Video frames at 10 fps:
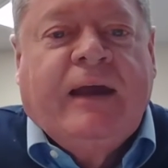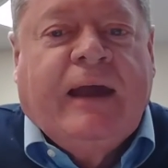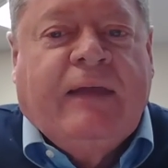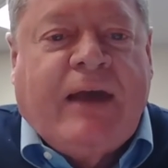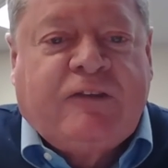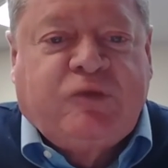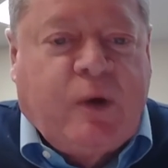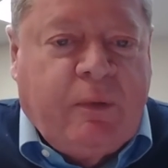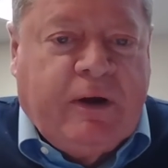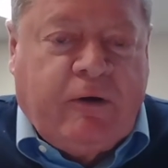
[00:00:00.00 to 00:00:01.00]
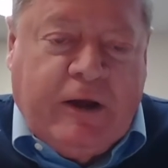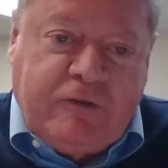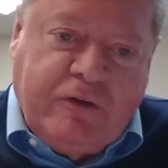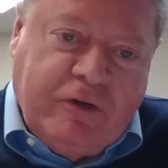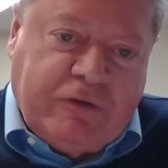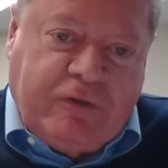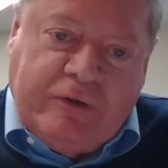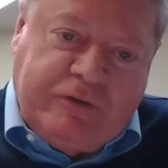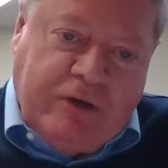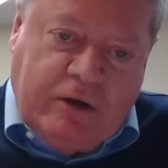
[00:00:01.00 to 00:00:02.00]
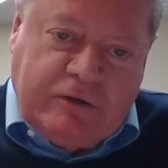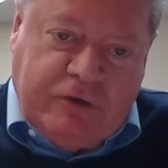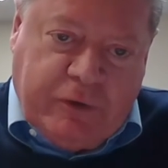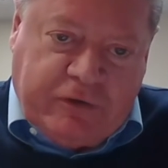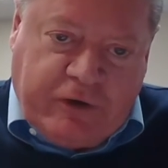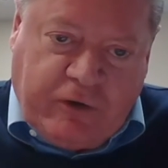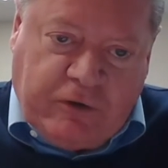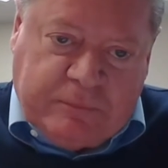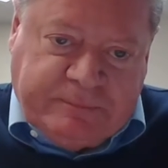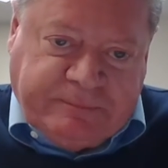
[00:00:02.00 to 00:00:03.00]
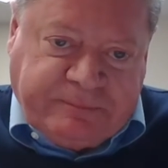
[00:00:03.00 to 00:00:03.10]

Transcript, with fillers: And that's where we are introduced to this young Jewish girl.